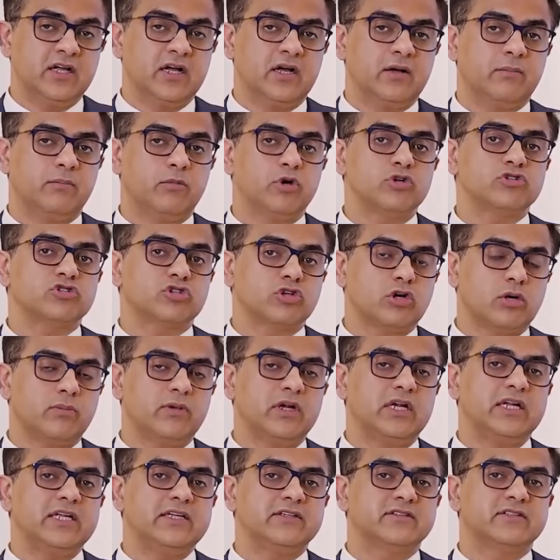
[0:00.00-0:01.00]
Most
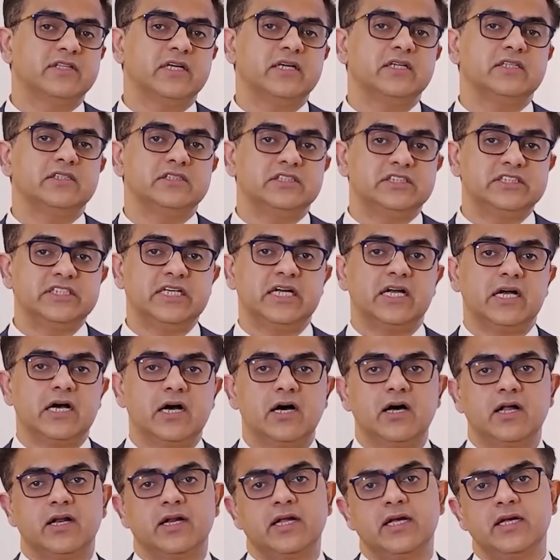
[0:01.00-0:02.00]
commonly is the
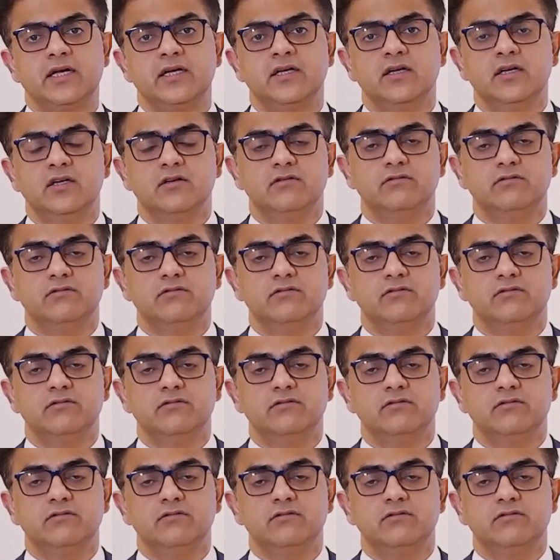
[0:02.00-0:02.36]
JRA,